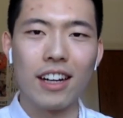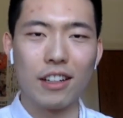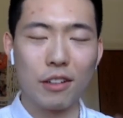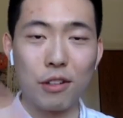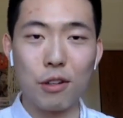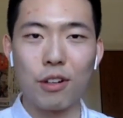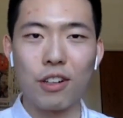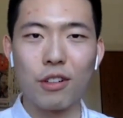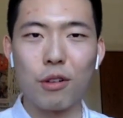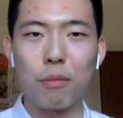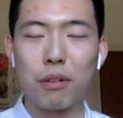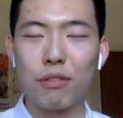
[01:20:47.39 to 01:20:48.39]
uh, your
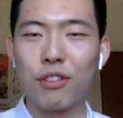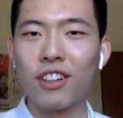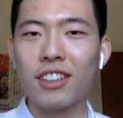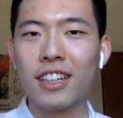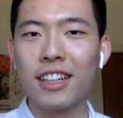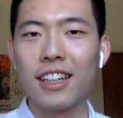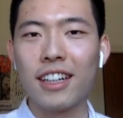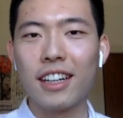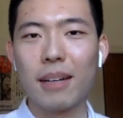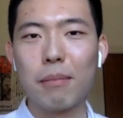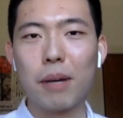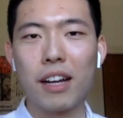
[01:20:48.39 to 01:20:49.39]
your preferred
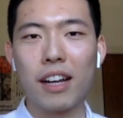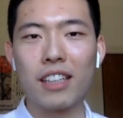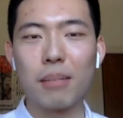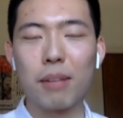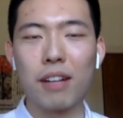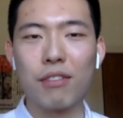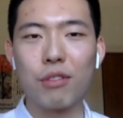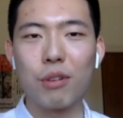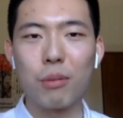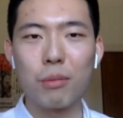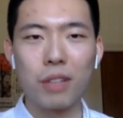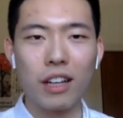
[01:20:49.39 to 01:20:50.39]
uh, podcasting platform.